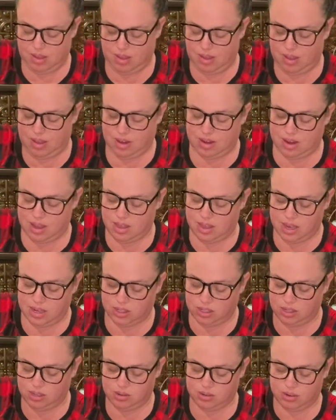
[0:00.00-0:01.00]
Nothing
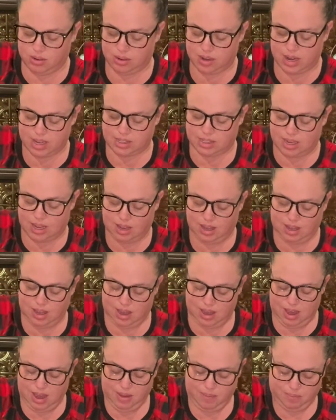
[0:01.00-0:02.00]
too crazy,
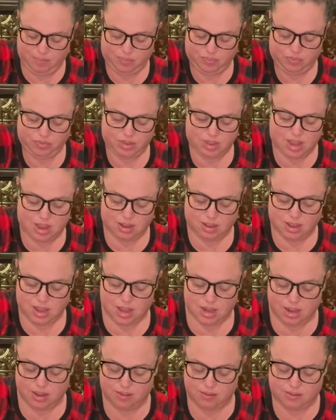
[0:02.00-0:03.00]
okay? That'll
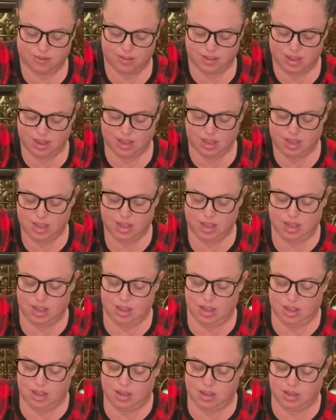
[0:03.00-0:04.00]
kind of
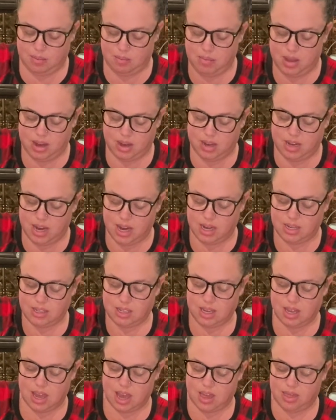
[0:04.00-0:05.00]
marinate
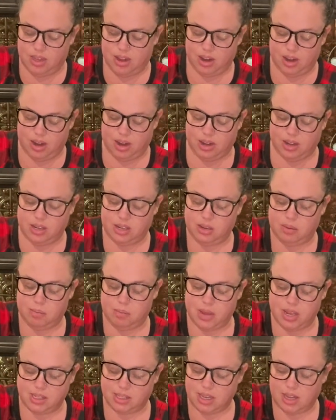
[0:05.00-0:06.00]
together
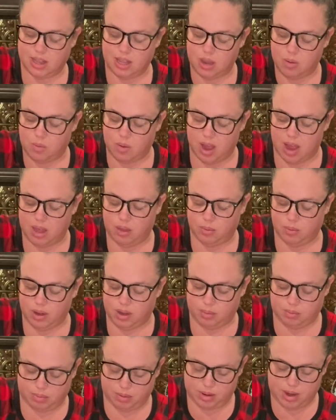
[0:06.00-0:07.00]
basically while we're
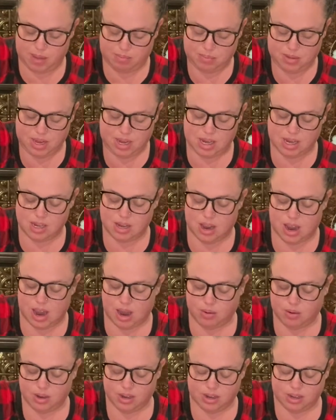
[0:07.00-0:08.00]
prepping
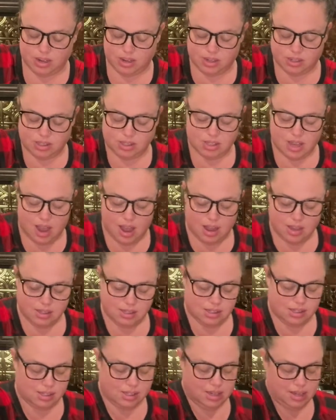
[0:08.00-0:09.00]
our
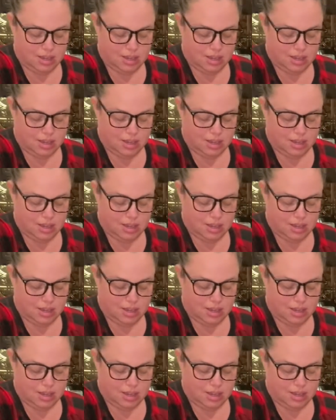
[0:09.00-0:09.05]
sauce